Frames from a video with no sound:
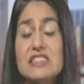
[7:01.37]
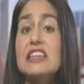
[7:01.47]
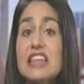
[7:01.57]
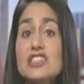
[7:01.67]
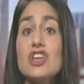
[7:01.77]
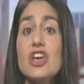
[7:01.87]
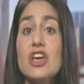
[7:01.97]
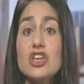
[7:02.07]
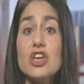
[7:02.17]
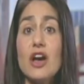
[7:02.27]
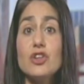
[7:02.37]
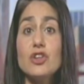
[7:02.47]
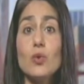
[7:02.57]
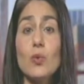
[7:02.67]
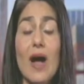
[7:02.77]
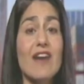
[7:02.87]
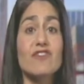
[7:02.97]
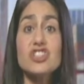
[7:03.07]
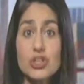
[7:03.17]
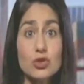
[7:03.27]
us, unless you
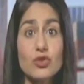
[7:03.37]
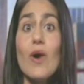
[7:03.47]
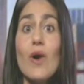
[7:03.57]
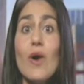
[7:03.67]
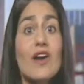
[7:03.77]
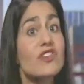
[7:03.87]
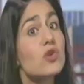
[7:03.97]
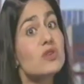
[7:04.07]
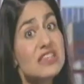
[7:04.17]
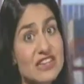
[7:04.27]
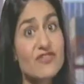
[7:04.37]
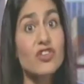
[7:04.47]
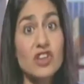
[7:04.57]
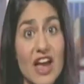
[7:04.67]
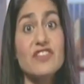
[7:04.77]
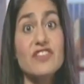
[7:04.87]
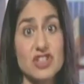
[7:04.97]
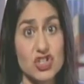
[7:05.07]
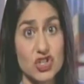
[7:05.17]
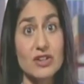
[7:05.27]
have children, you have no need for life
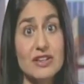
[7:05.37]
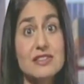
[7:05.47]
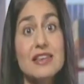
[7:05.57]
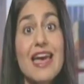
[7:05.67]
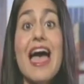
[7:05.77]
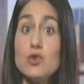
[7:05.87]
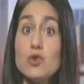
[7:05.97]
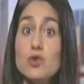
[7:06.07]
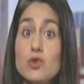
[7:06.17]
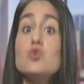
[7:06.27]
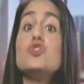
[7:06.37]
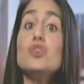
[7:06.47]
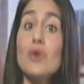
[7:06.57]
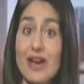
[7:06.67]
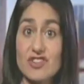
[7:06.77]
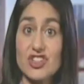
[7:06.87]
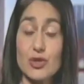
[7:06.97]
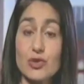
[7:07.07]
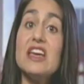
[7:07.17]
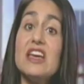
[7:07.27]
insurance. And if you do have
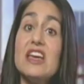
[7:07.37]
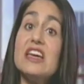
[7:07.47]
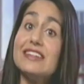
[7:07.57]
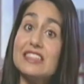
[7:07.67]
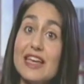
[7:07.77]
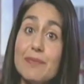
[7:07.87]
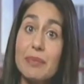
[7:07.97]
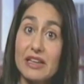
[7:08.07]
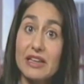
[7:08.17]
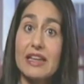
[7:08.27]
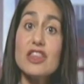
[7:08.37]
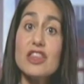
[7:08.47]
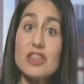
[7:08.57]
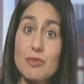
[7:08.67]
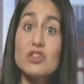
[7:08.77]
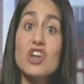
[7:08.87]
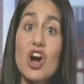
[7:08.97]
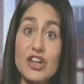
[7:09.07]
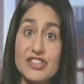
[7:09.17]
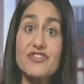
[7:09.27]
children, typically the most
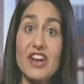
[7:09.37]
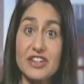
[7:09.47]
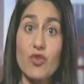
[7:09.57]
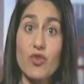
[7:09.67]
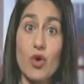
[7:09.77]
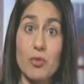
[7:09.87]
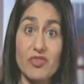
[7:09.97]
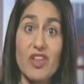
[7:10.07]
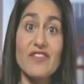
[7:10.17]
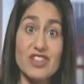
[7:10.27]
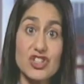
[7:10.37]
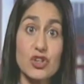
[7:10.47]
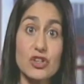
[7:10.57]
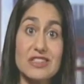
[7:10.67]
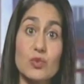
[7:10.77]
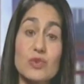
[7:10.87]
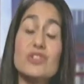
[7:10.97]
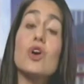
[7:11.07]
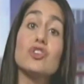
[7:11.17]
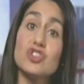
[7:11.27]
cost-effective form of life insurance is
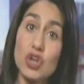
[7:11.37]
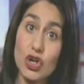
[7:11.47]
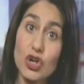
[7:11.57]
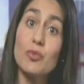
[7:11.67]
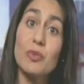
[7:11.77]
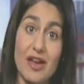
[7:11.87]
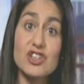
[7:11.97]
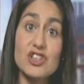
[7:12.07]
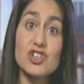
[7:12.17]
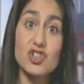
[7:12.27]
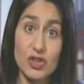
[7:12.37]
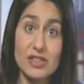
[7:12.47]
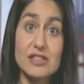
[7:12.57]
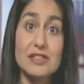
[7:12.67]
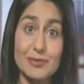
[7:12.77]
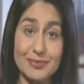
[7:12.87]
what's called term life insurance.